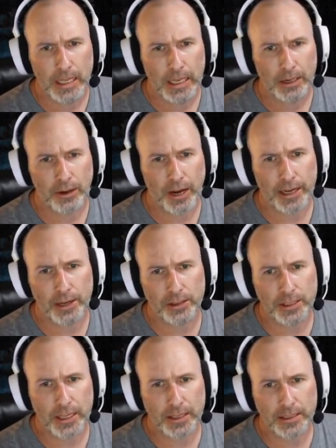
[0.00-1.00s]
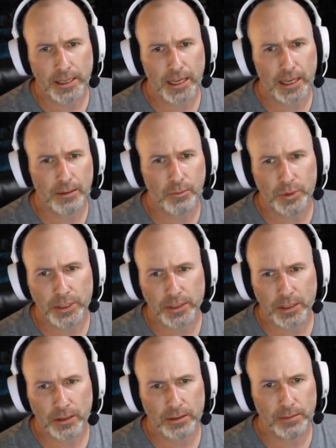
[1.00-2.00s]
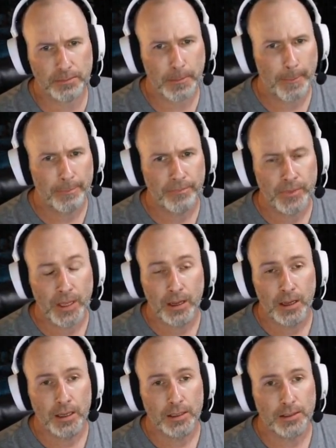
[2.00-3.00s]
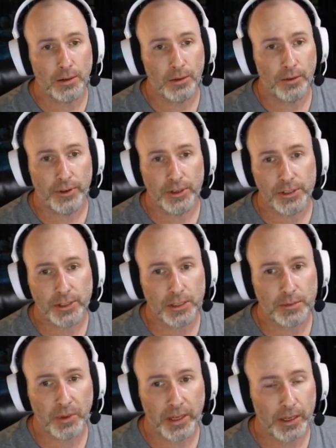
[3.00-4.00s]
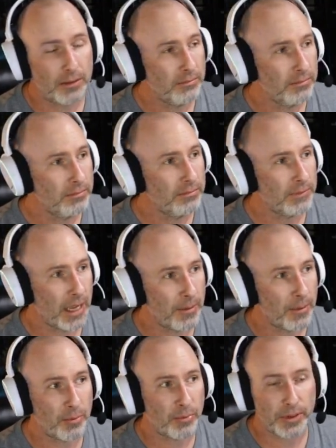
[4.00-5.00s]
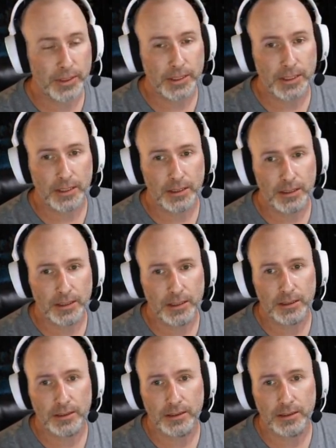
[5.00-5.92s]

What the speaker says: Kraken Eater stayed the same, which is awesome. So if you're a Suns player, came out pretty good